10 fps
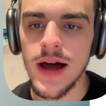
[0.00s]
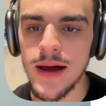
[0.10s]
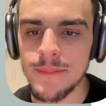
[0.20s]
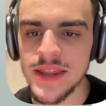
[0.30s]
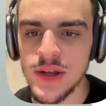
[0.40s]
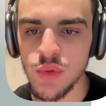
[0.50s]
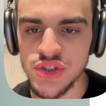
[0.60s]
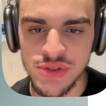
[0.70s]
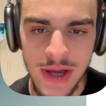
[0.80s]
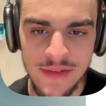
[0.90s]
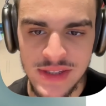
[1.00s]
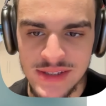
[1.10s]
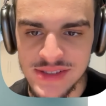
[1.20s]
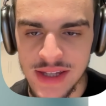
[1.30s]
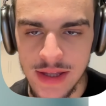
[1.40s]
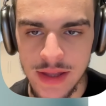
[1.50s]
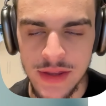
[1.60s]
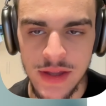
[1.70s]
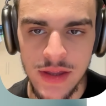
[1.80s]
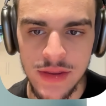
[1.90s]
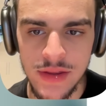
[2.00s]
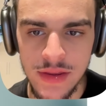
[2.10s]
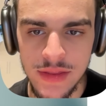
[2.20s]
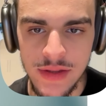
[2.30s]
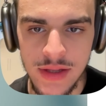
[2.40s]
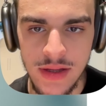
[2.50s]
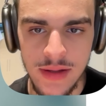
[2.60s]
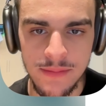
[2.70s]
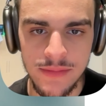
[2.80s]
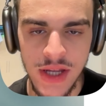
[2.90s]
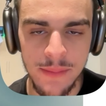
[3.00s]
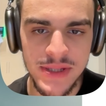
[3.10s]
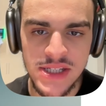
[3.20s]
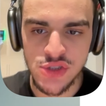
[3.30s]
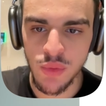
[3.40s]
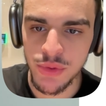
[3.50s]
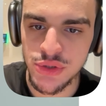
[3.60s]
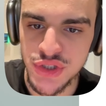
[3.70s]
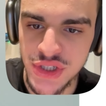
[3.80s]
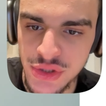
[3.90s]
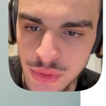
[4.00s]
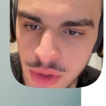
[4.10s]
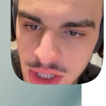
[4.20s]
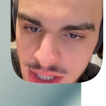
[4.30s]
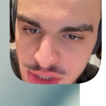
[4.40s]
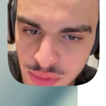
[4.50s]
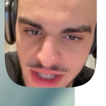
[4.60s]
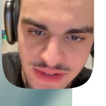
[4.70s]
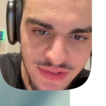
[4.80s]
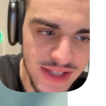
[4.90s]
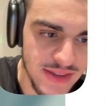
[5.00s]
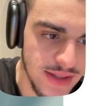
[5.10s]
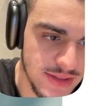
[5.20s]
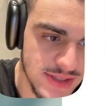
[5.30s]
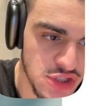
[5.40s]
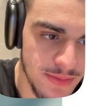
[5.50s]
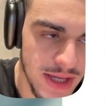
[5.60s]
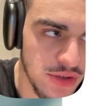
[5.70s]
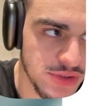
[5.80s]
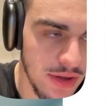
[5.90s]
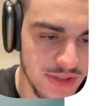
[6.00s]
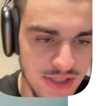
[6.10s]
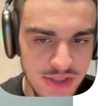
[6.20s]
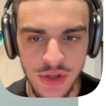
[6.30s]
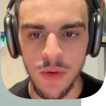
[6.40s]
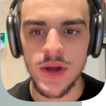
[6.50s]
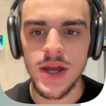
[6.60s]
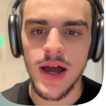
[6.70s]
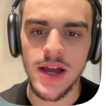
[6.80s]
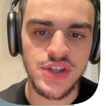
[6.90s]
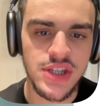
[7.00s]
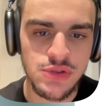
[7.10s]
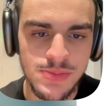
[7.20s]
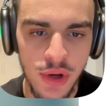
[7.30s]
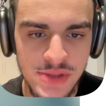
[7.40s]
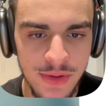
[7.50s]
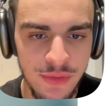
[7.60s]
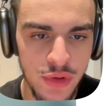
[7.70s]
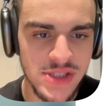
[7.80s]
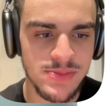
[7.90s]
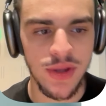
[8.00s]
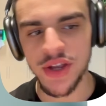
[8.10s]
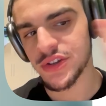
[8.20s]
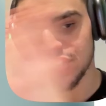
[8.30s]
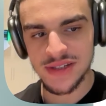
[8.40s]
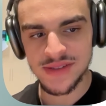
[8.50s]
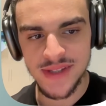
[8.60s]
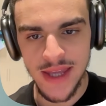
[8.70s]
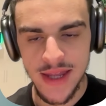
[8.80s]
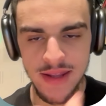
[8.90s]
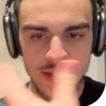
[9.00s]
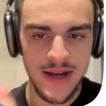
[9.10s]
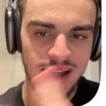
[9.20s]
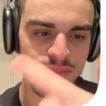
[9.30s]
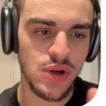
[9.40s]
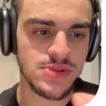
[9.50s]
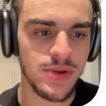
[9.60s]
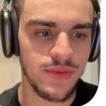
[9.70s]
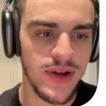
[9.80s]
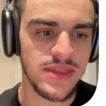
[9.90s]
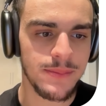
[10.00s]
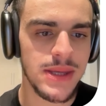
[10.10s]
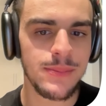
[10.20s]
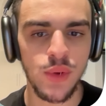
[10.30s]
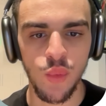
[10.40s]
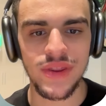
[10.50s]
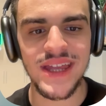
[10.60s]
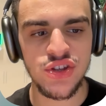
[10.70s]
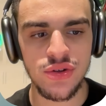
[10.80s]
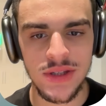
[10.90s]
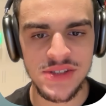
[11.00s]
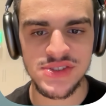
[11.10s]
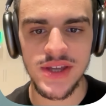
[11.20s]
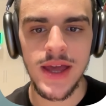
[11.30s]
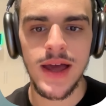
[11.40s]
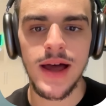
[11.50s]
And then once you have the companies, what we usually do is we like to find the decision makers, obviously. So you can use Prostrio for this, plug in your list again, and then have Prostrio find the people within your list